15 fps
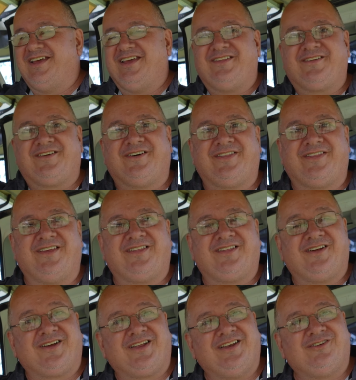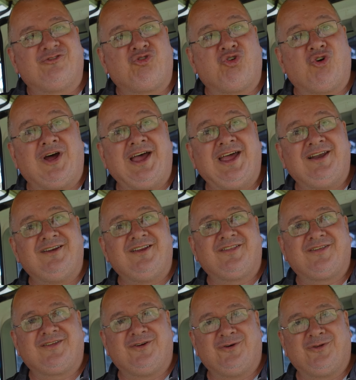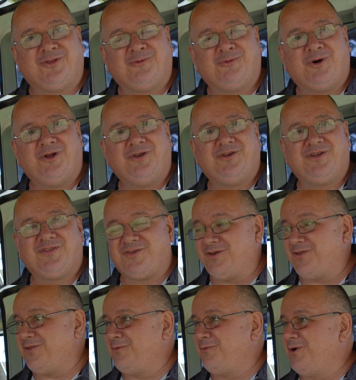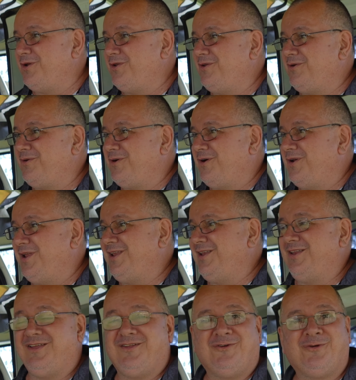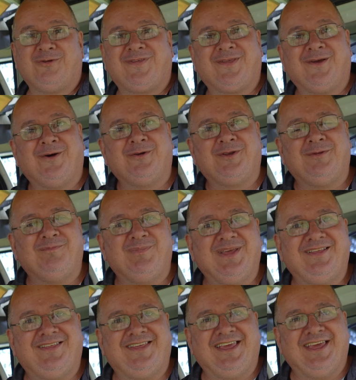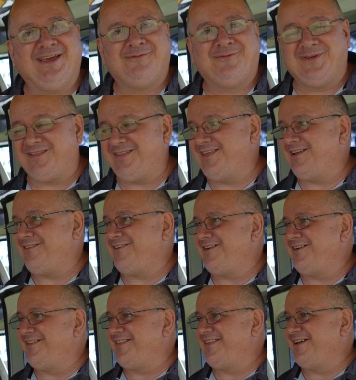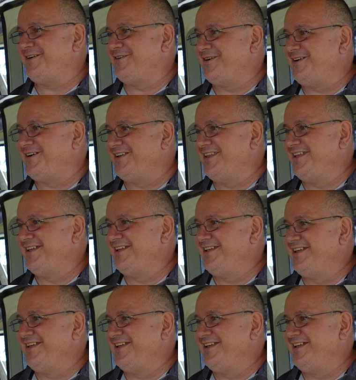He's got this like a little trailer. It's called the Wanderer. It's got the Wanderer on it, and they're all sold in BCF, etc., and so on.